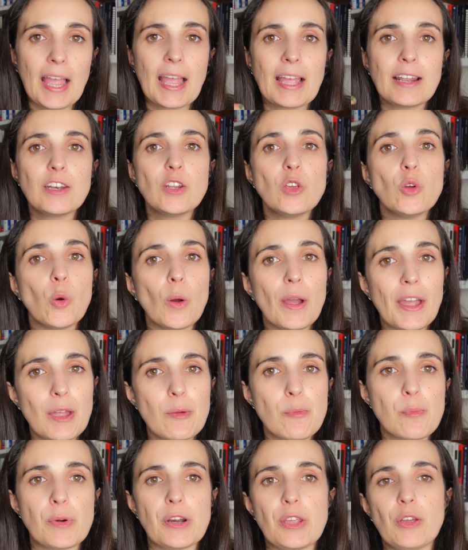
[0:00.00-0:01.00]
new
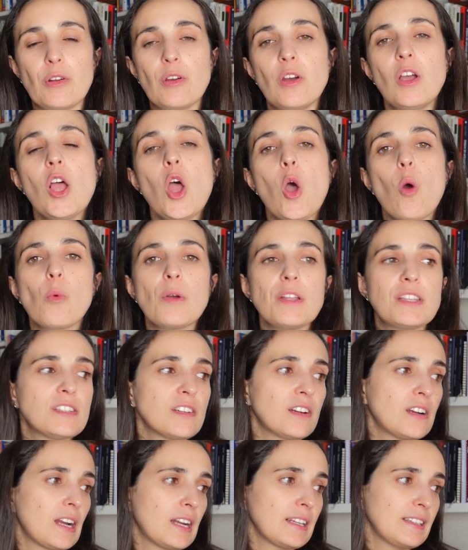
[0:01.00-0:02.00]
embryo, which
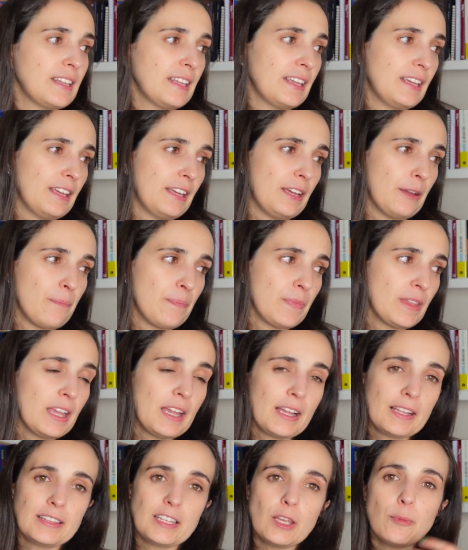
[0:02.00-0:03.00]
are the
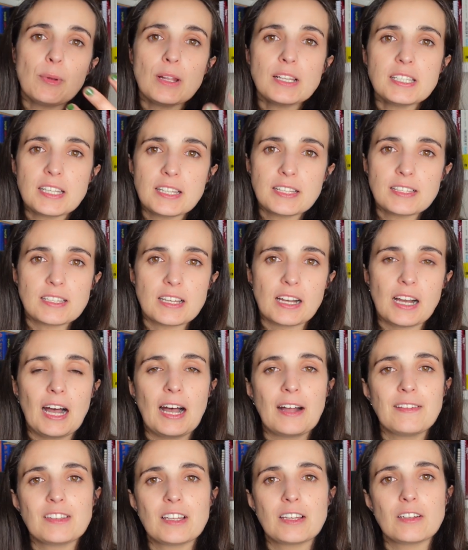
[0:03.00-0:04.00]
placenta
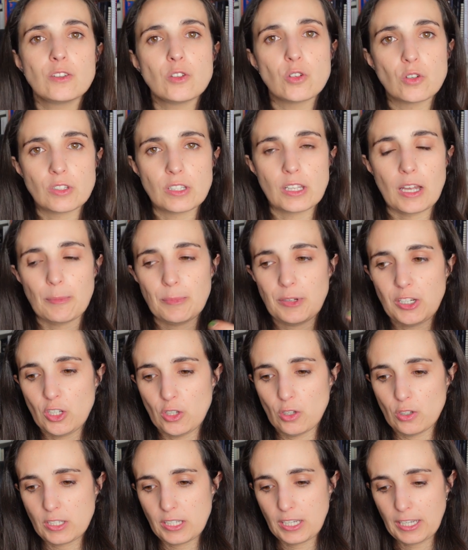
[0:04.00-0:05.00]
and the
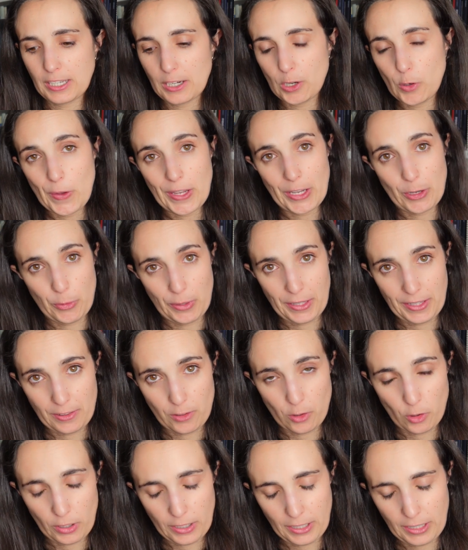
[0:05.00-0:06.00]
amniotic liquid.
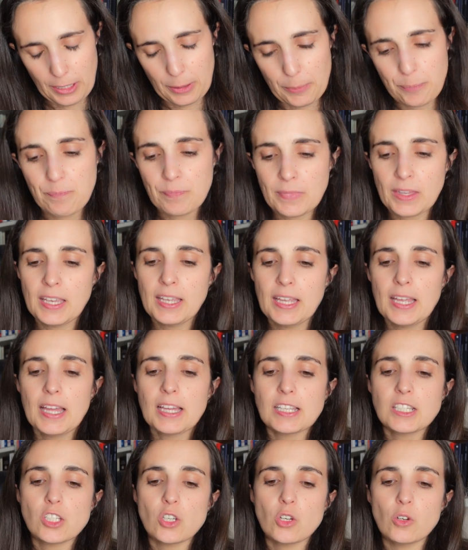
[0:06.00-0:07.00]
Okay,
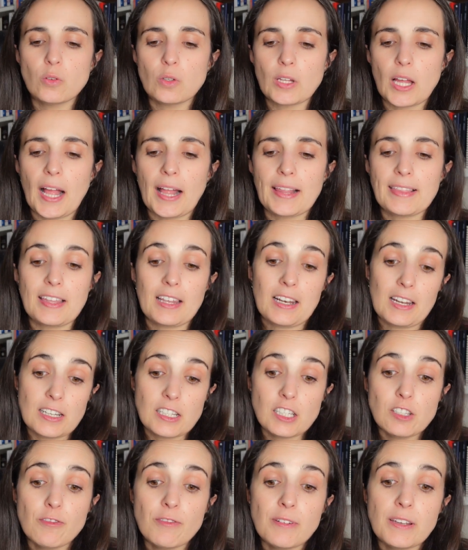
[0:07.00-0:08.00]
so the
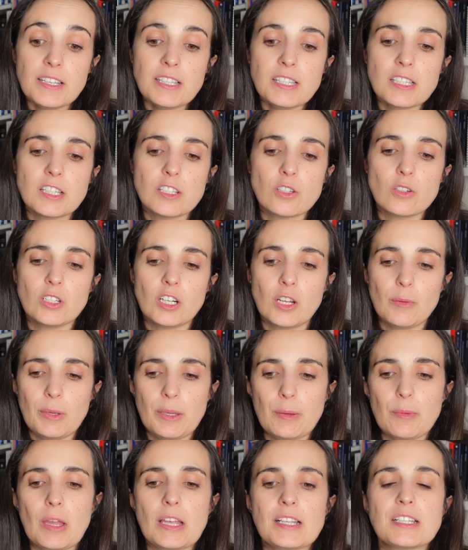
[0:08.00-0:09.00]
last phase is gonna
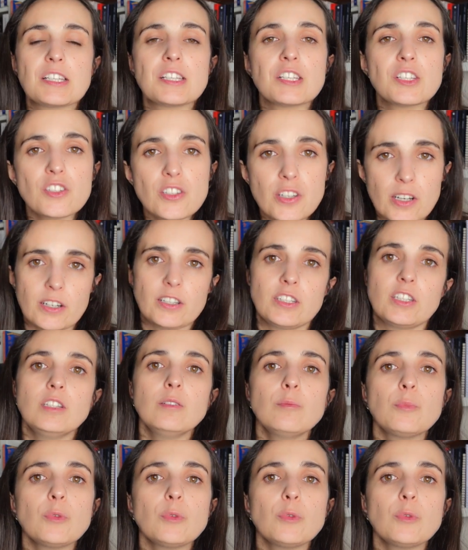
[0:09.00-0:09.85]
be starting